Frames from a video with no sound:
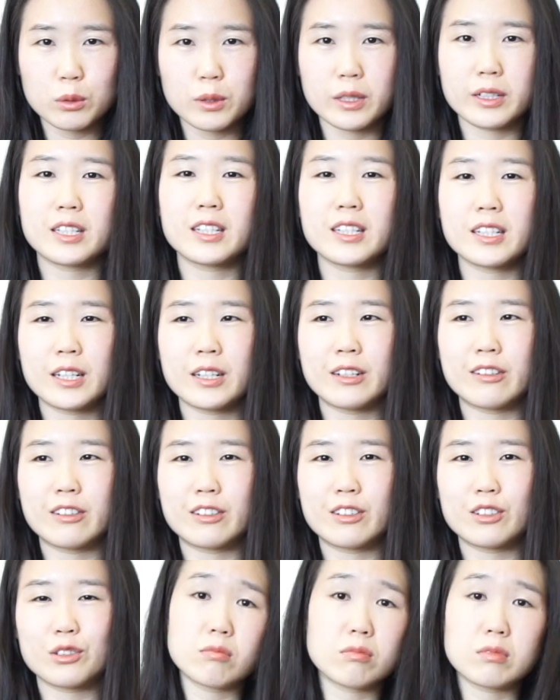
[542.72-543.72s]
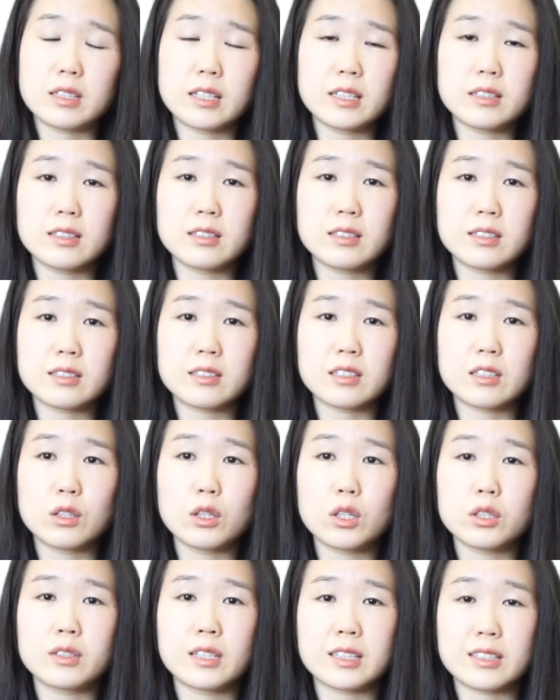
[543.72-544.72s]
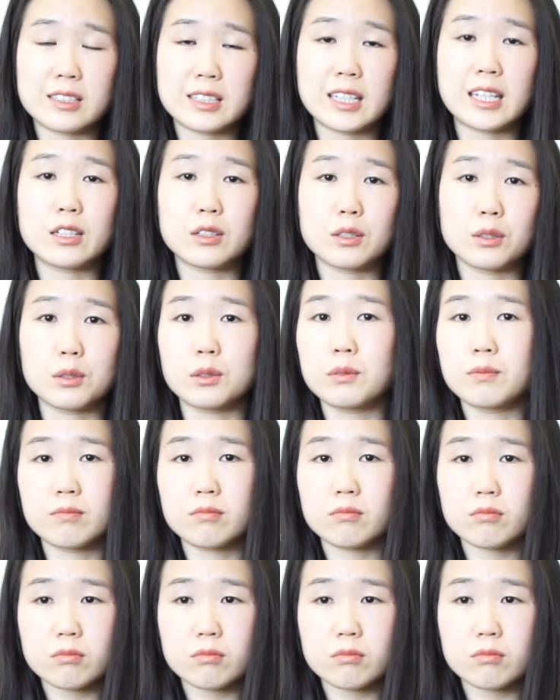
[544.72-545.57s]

working hours. This is a learning cycle.